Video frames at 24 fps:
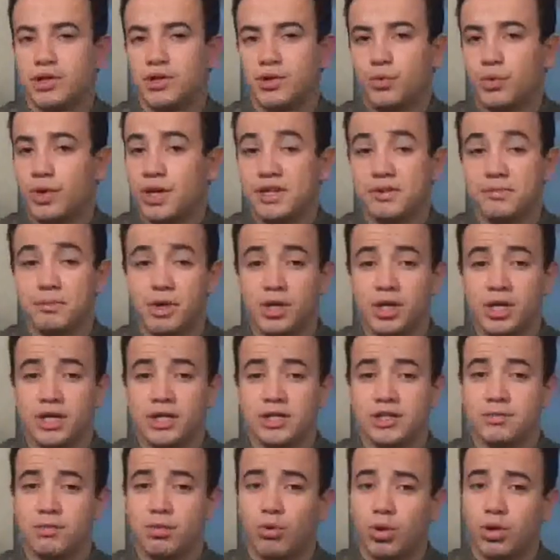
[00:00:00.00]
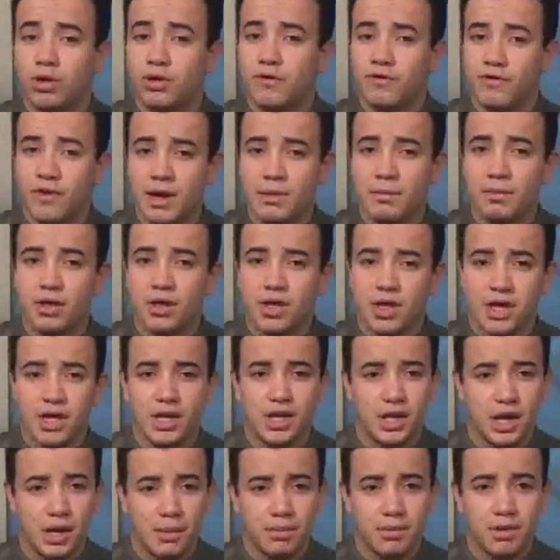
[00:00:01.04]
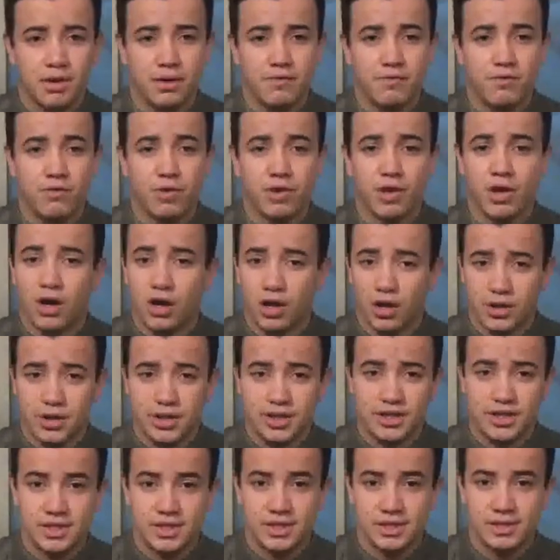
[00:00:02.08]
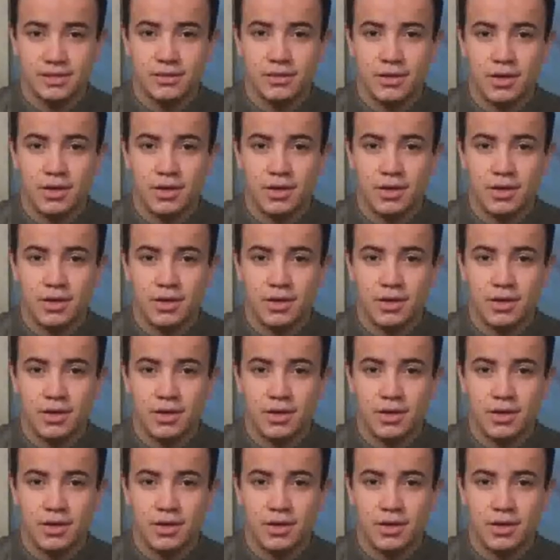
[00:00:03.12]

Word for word: to raise money to support the family they adopted for the holiday season.